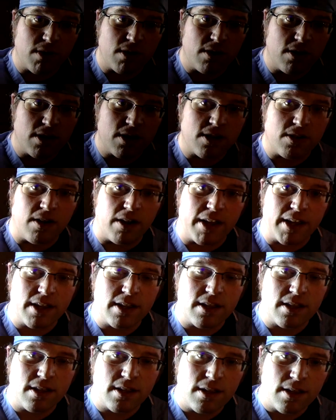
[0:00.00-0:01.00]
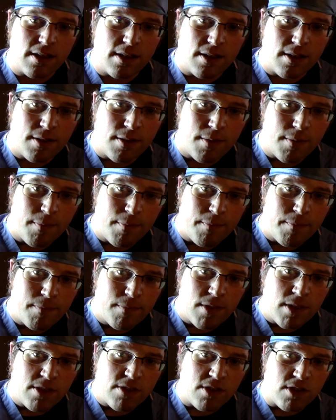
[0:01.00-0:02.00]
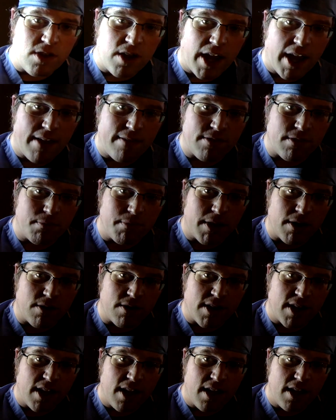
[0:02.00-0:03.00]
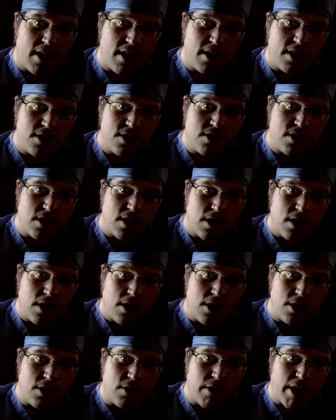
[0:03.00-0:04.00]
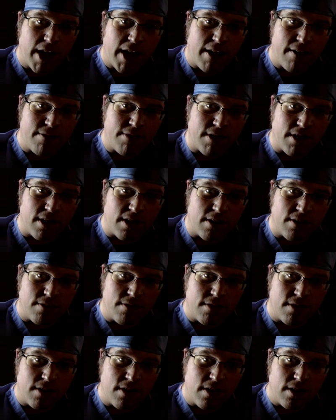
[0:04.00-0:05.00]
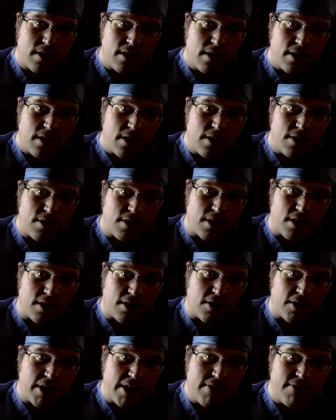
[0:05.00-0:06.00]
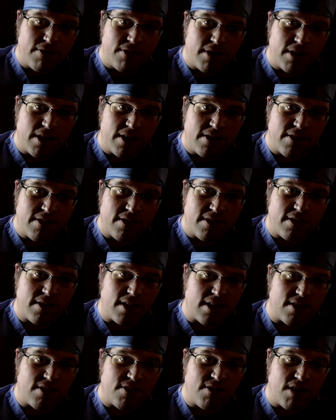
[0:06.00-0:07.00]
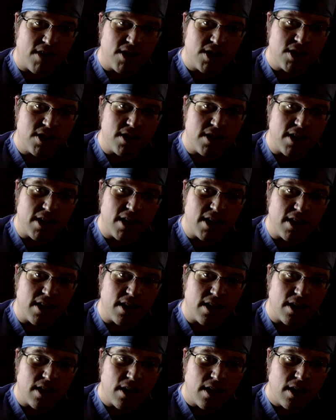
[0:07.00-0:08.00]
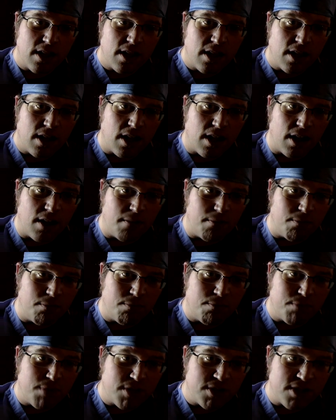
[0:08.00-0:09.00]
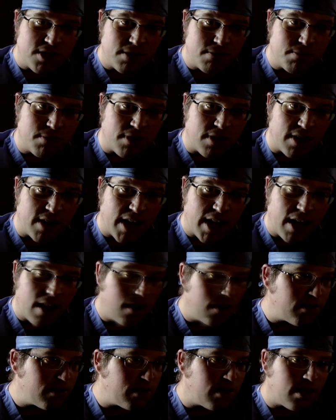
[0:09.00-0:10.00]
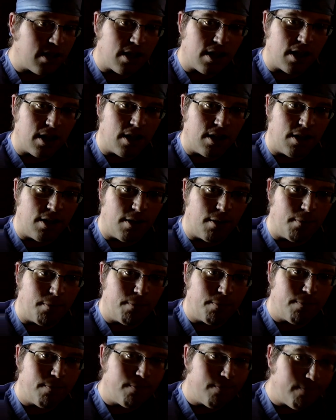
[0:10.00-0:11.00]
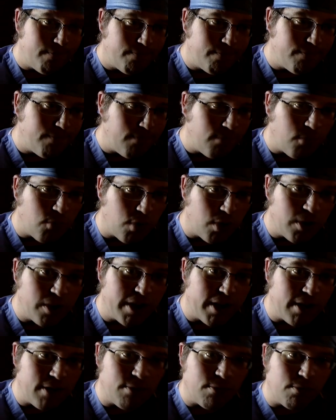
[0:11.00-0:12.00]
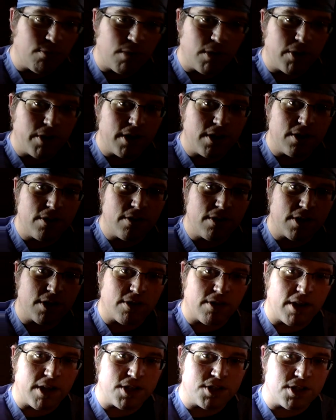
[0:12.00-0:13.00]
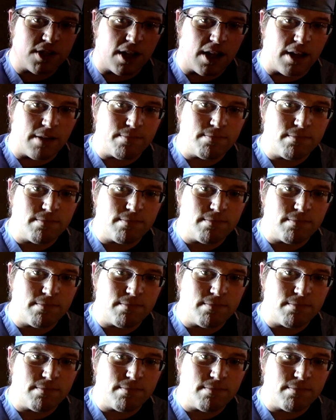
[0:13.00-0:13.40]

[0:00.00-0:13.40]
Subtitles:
look like. So you have the metal cage, you have the leaflets that's functioning, pushing blood out, really, really doing a great job.